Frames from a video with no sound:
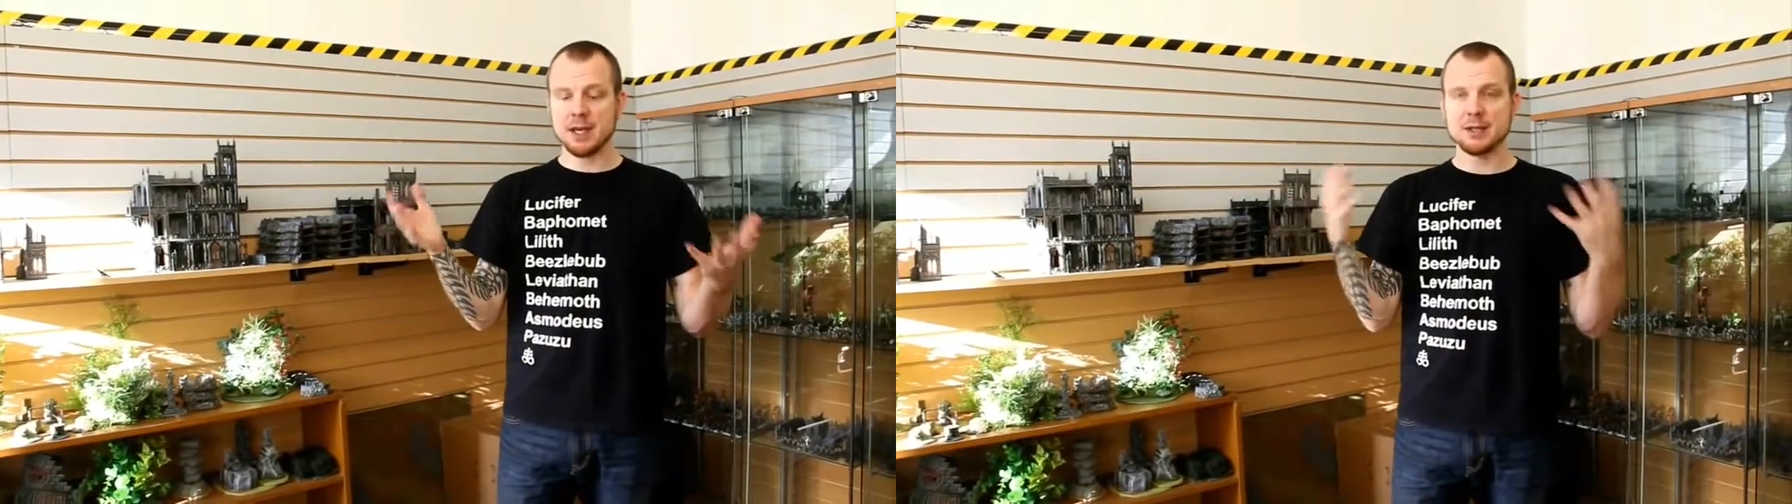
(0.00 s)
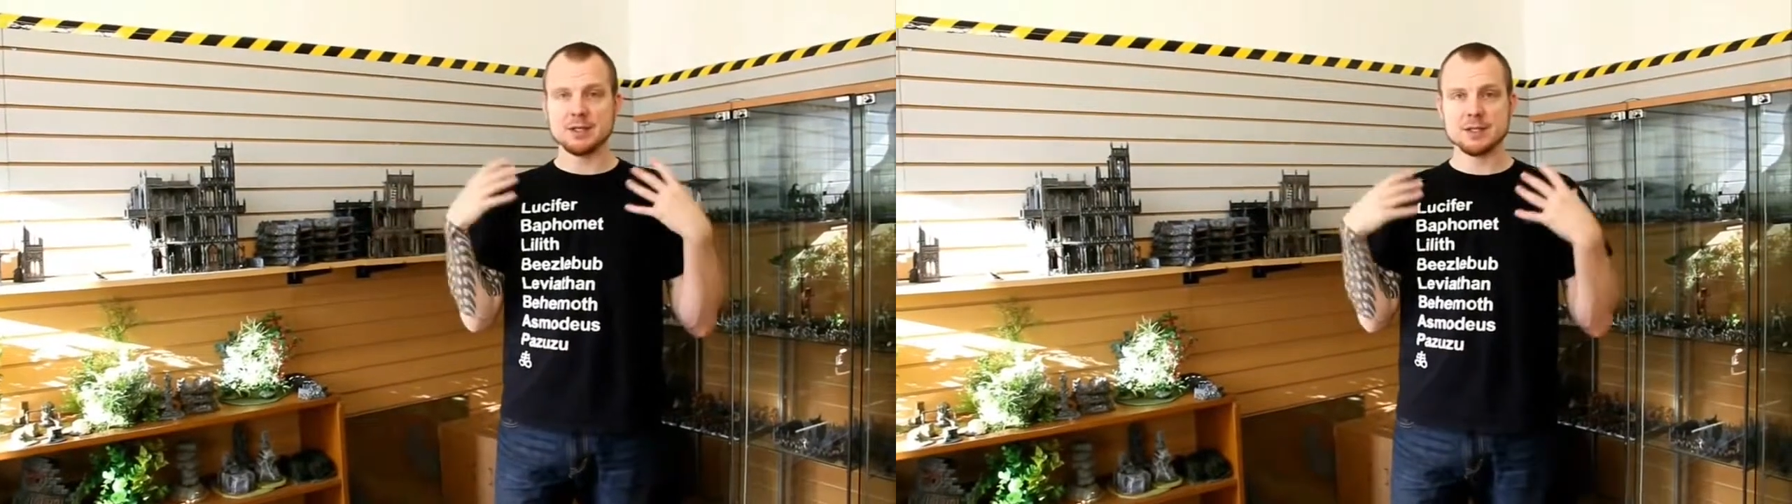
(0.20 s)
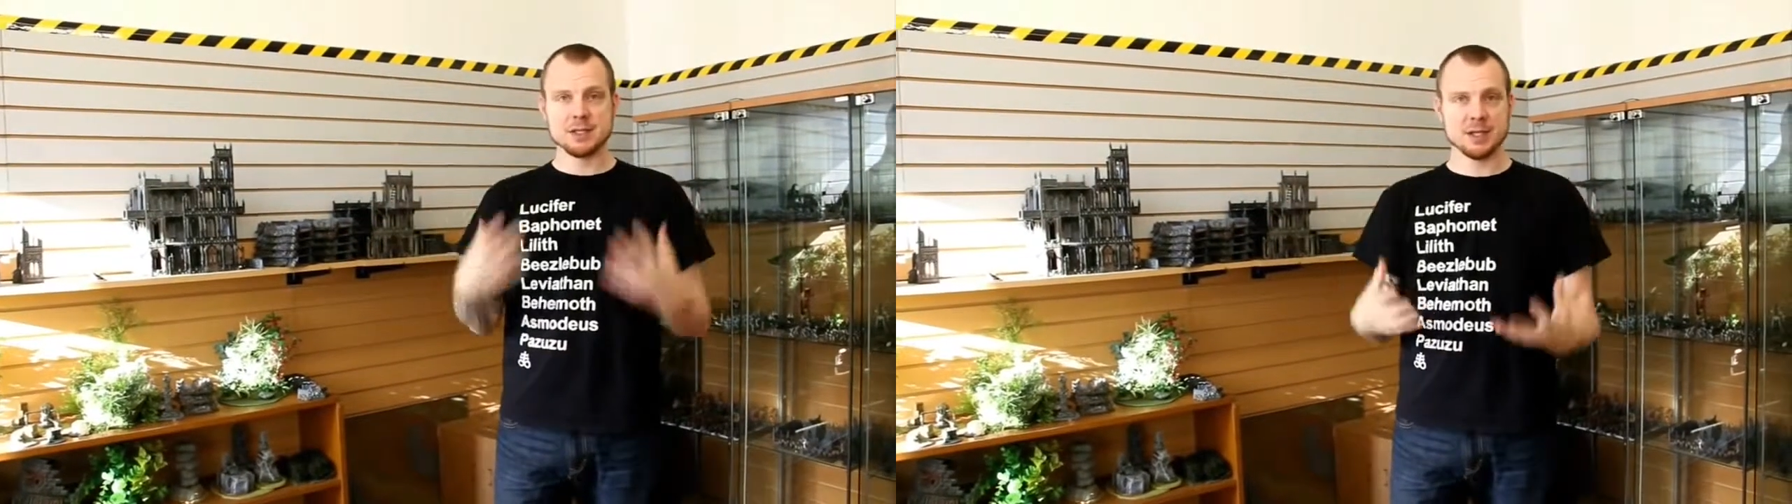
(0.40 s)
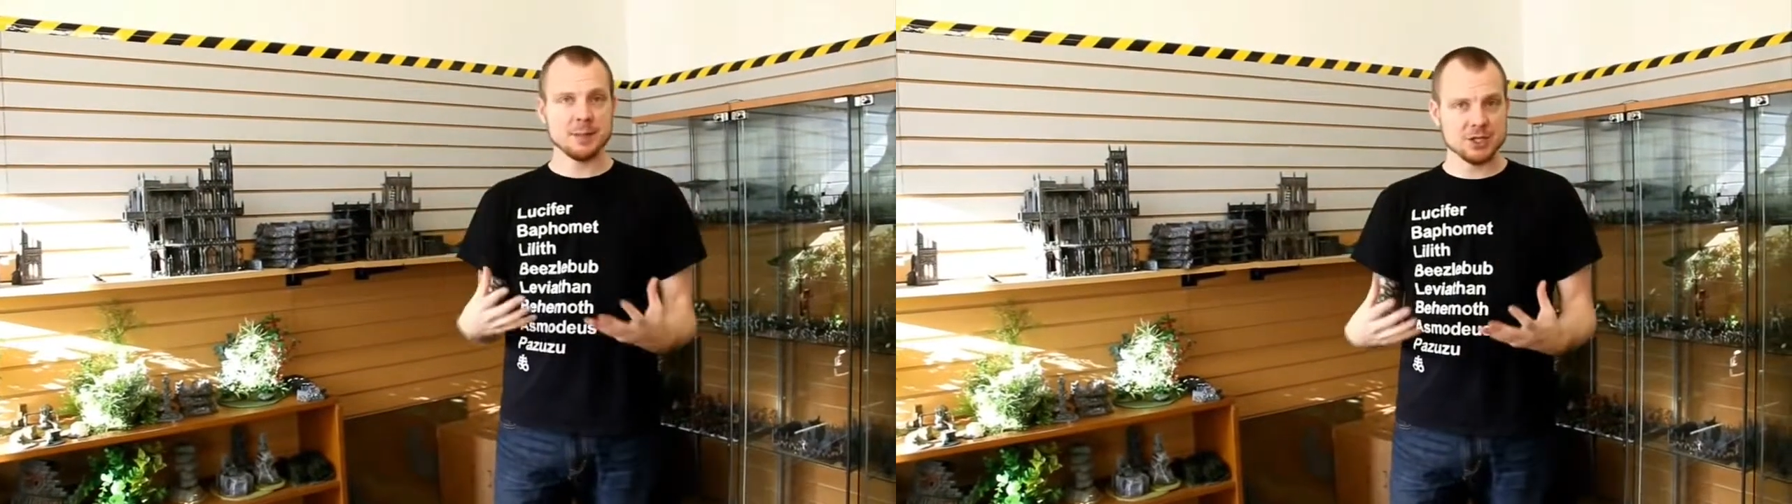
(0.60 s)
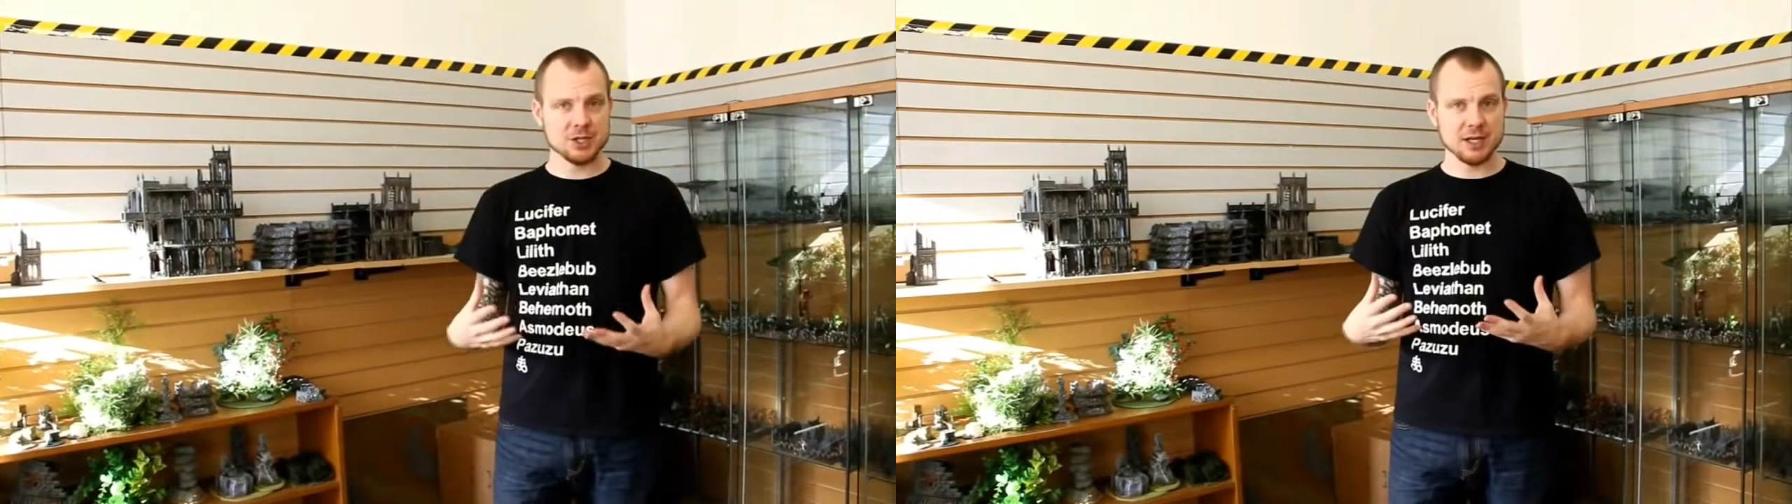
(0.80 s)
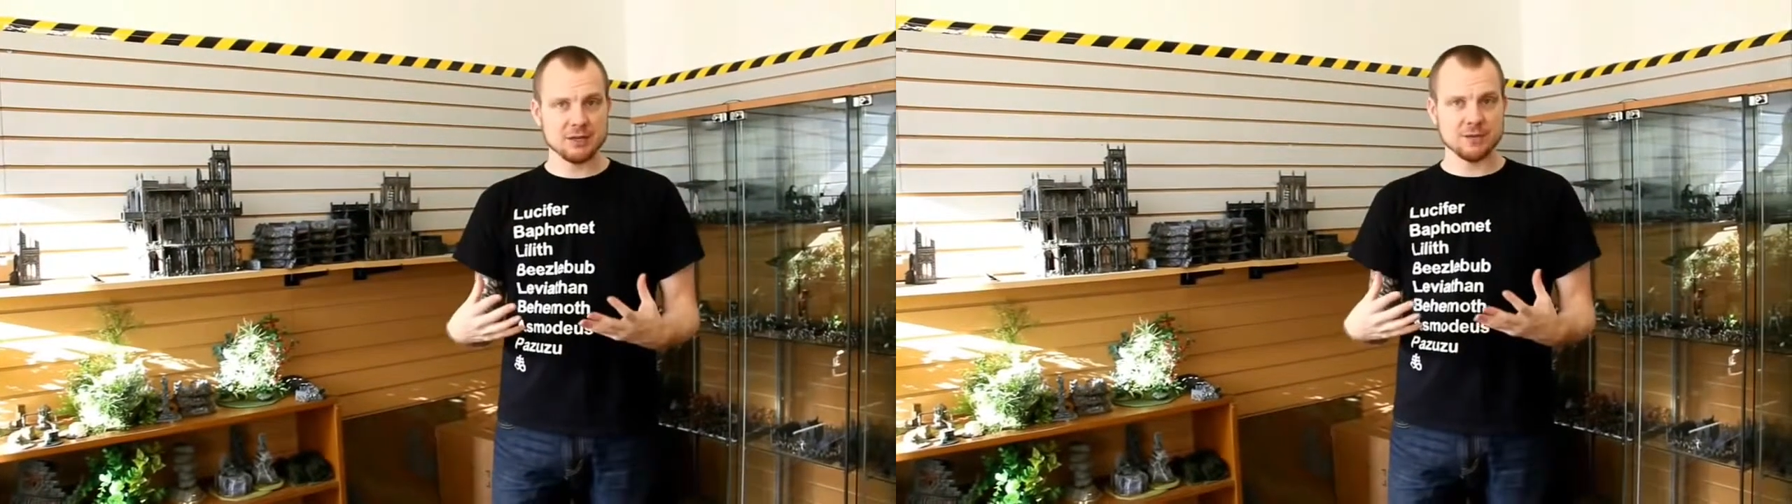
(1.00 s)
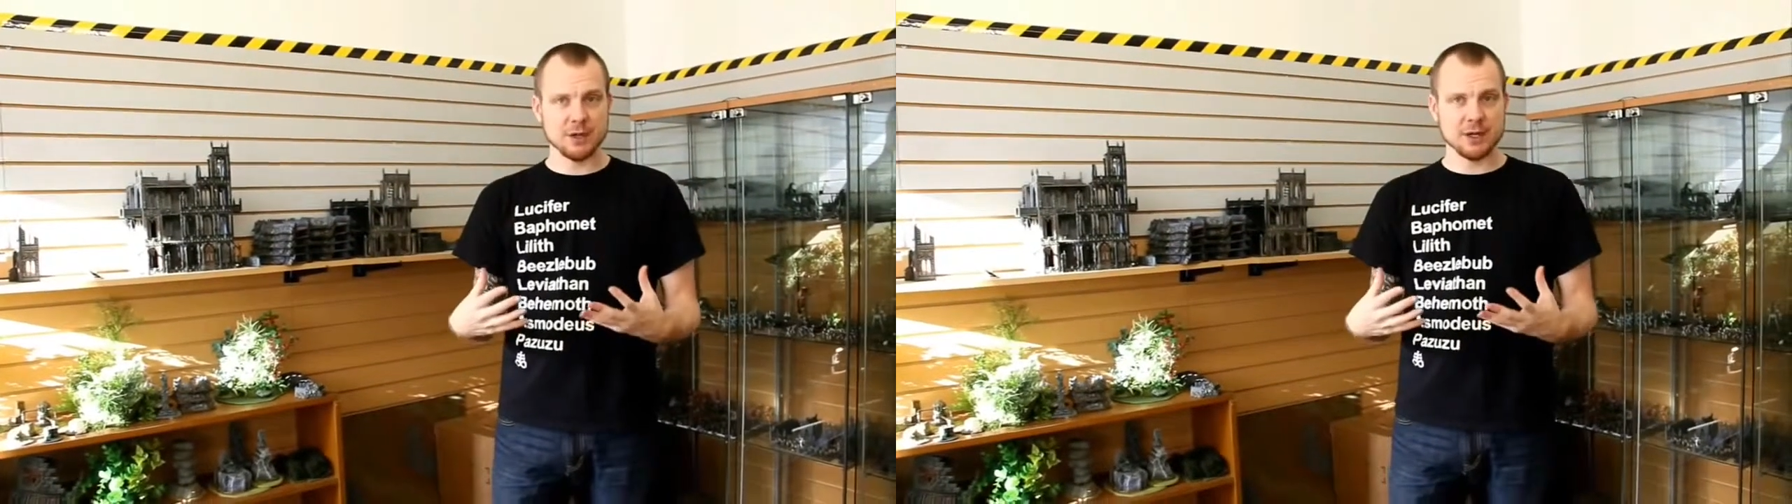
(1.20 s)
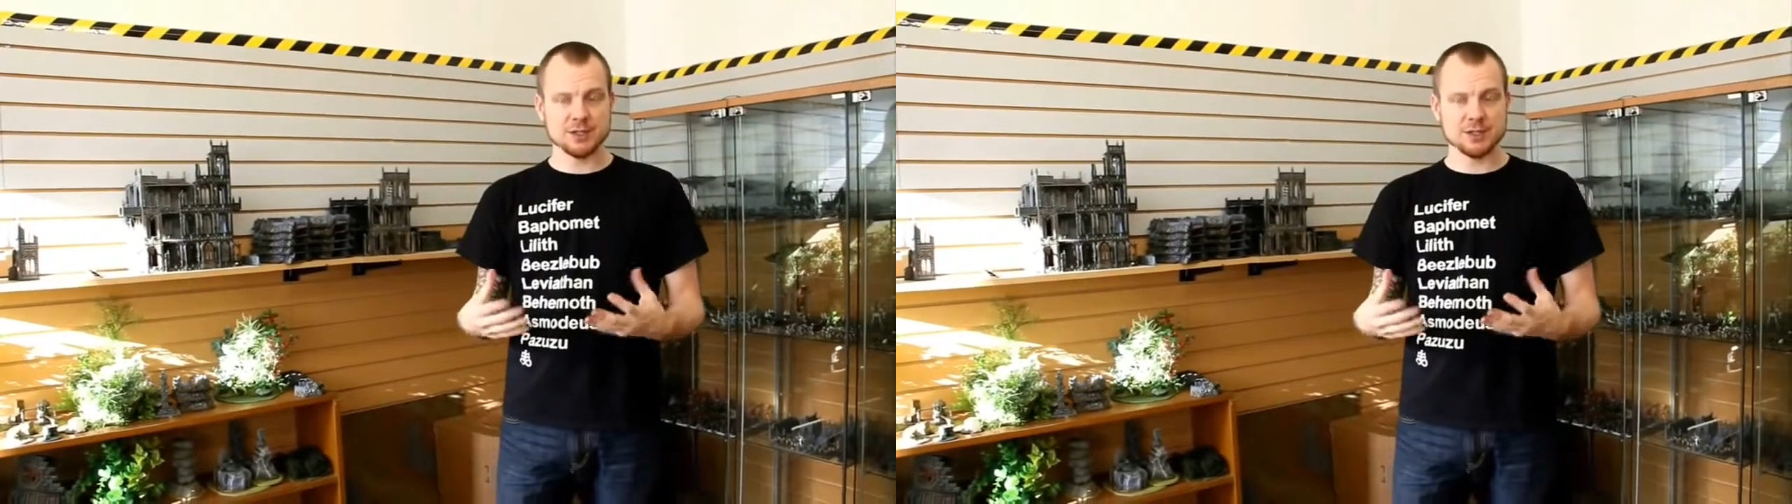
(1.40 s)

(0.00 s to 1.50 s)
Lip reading: and this is gonna be a chance for